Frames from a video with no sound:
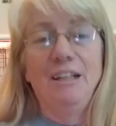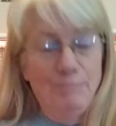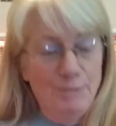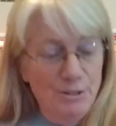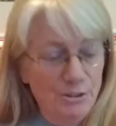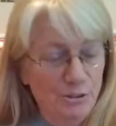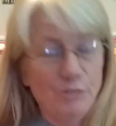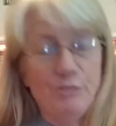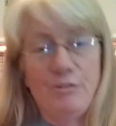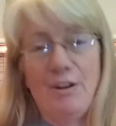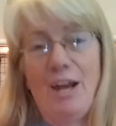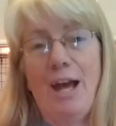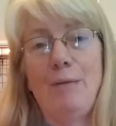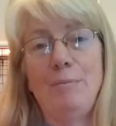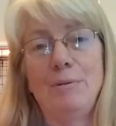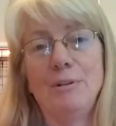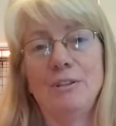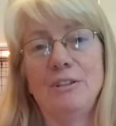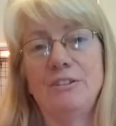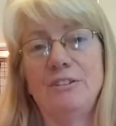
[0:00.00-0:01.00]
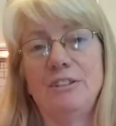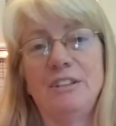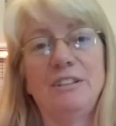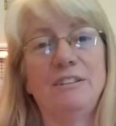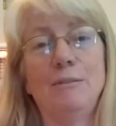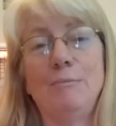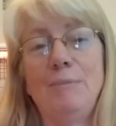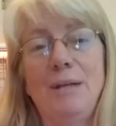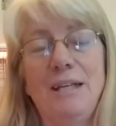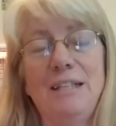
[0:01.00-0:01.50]
Mr. Fabulous is
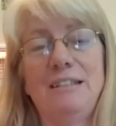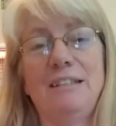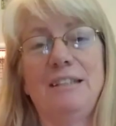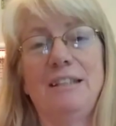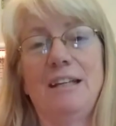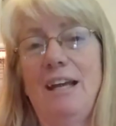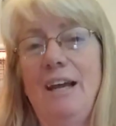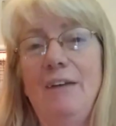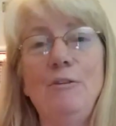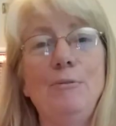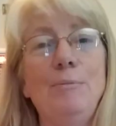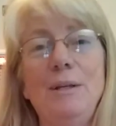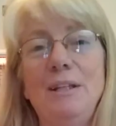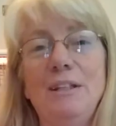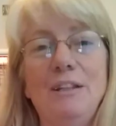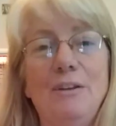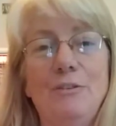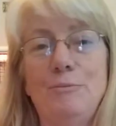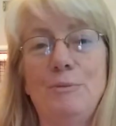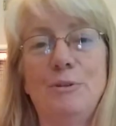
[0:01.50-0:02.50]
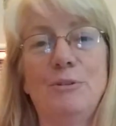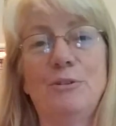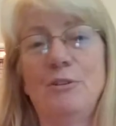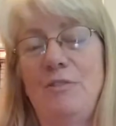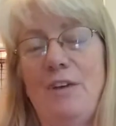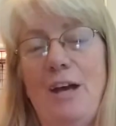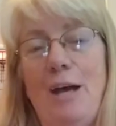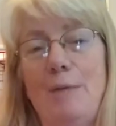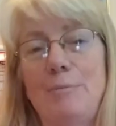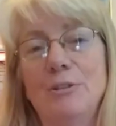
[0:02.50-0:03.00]
amazing. Everybody loves Mr.
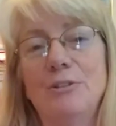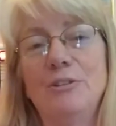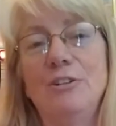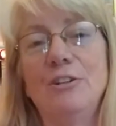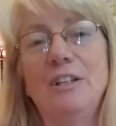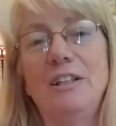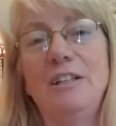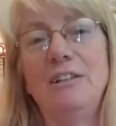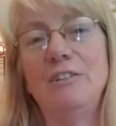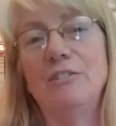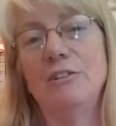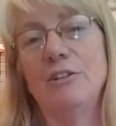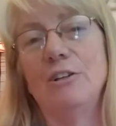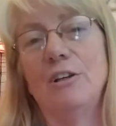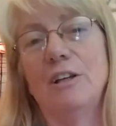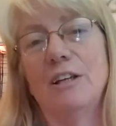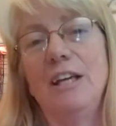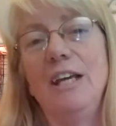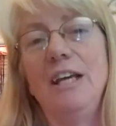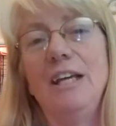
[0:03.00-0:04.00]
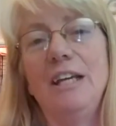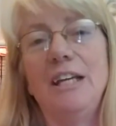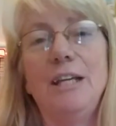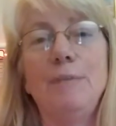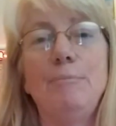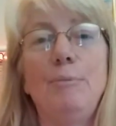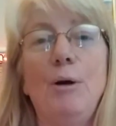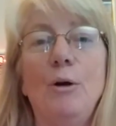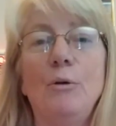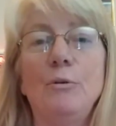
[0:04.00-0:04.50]
Fabulous. Look at his look.
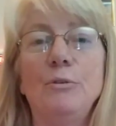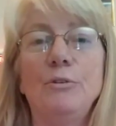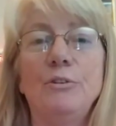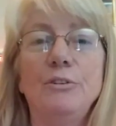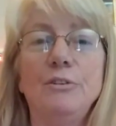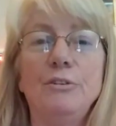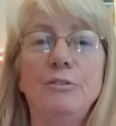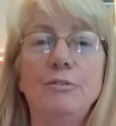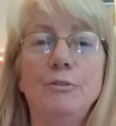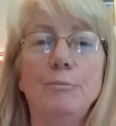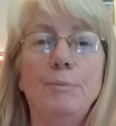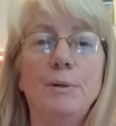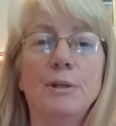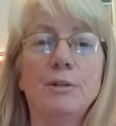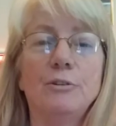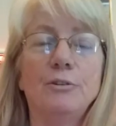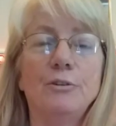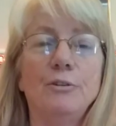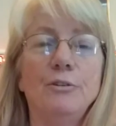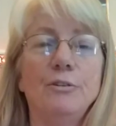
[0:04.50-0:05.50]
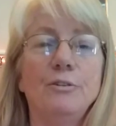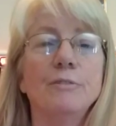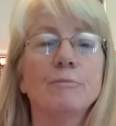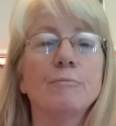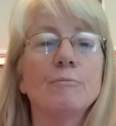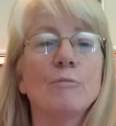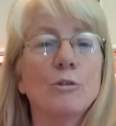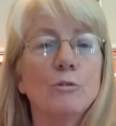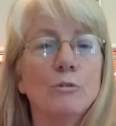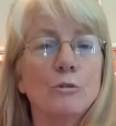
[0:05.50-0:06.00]
He poses for pictures.
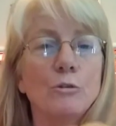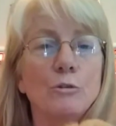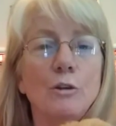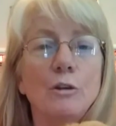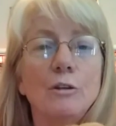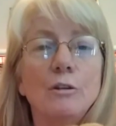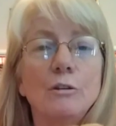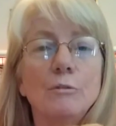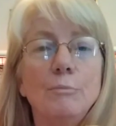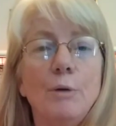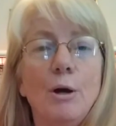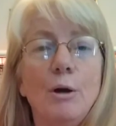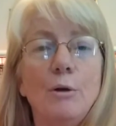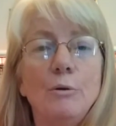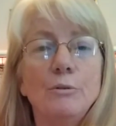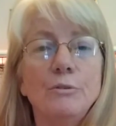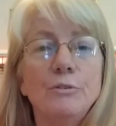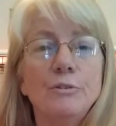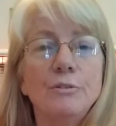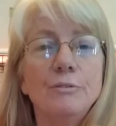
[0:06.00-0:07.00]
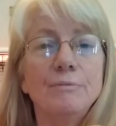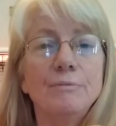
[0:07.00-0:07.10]
Pose.